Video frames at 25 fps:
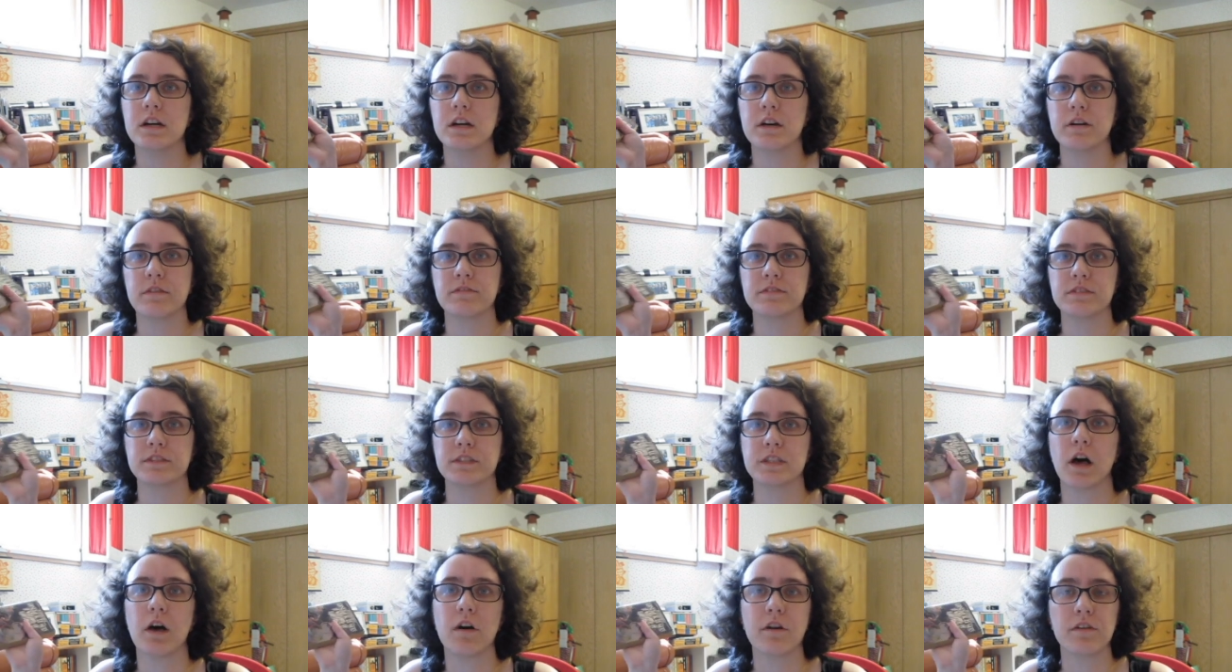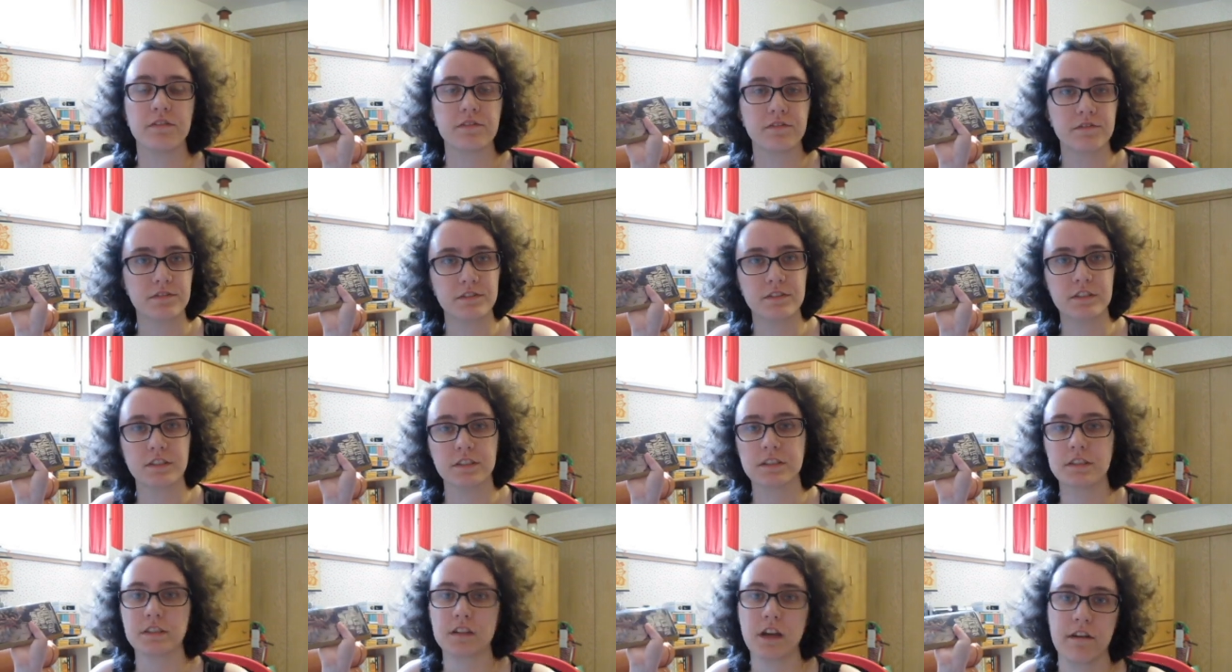
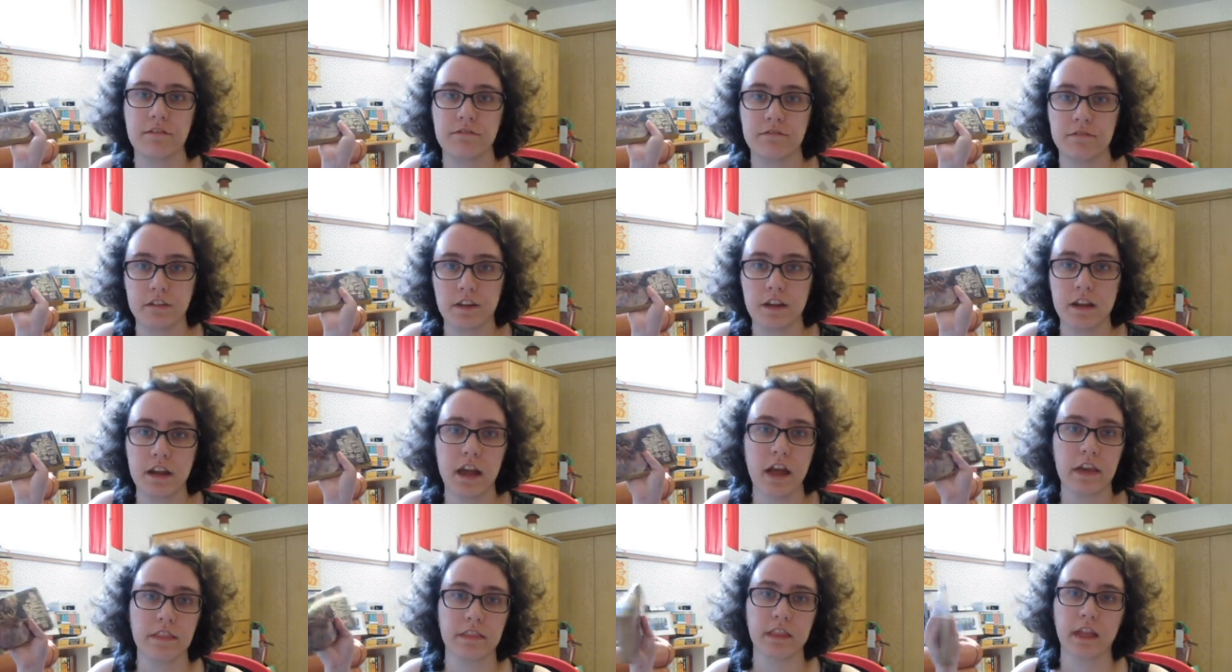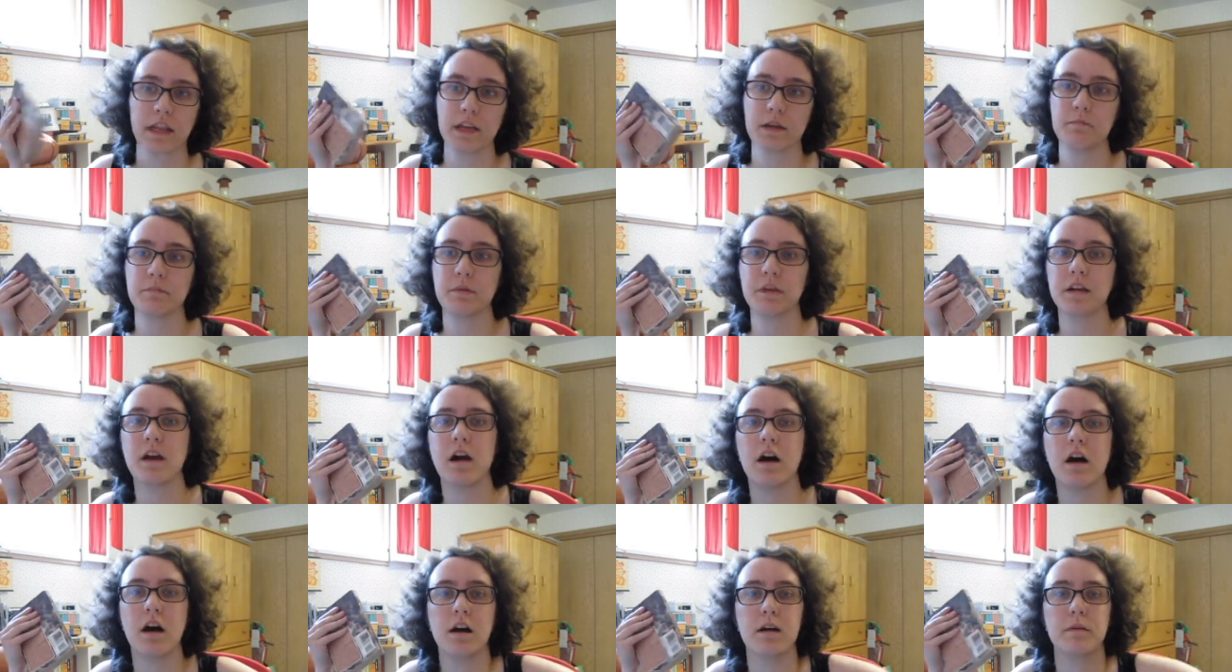self-discovery and, like,
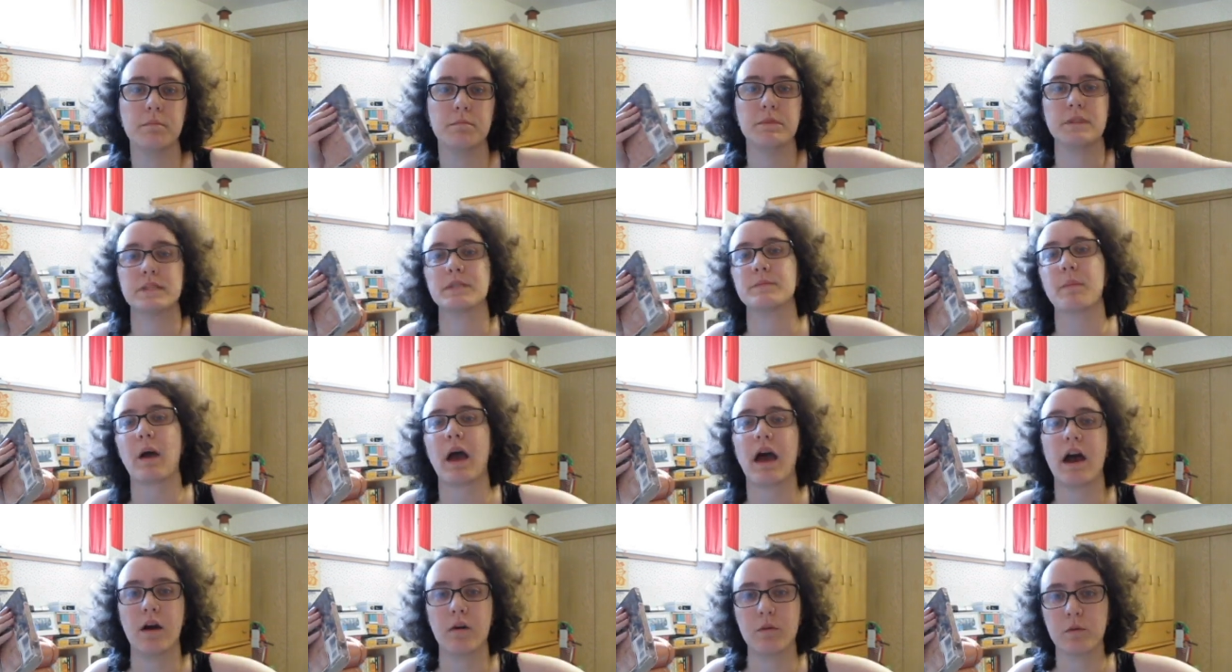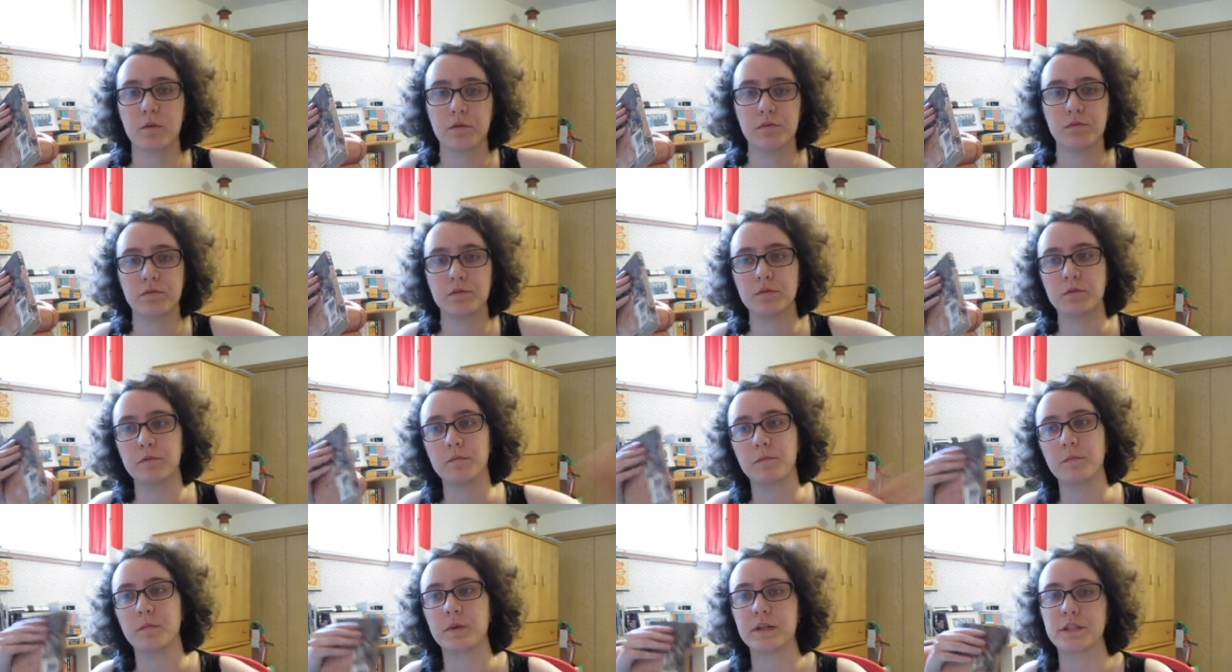become this powerful
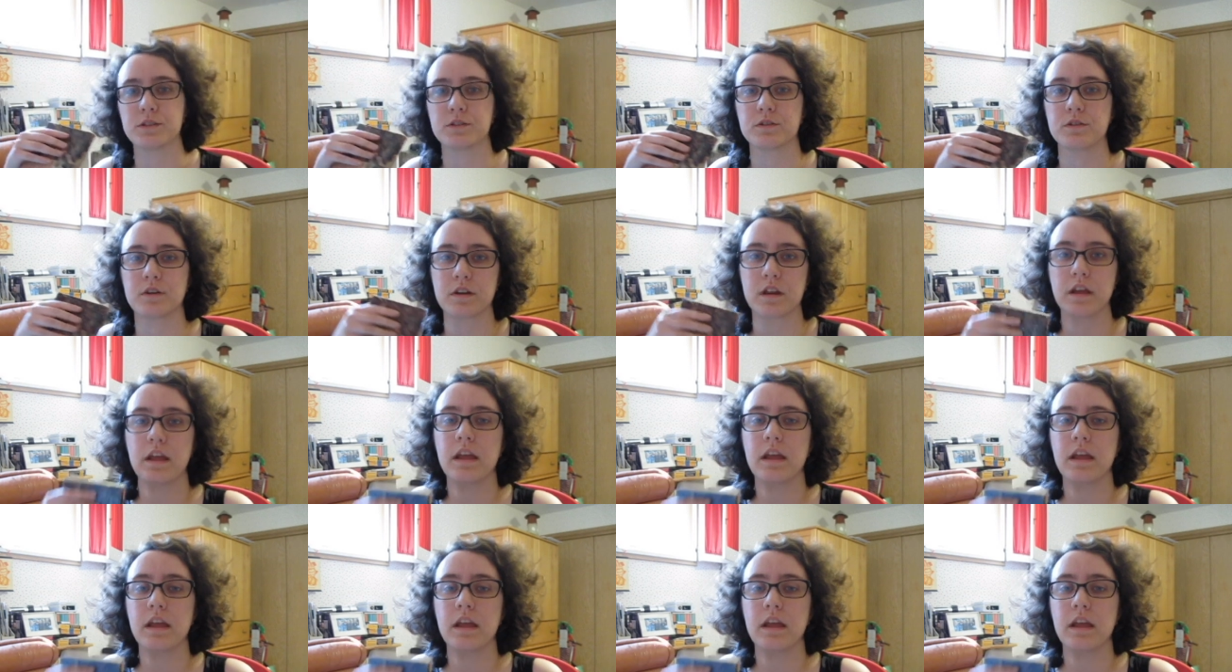wizard.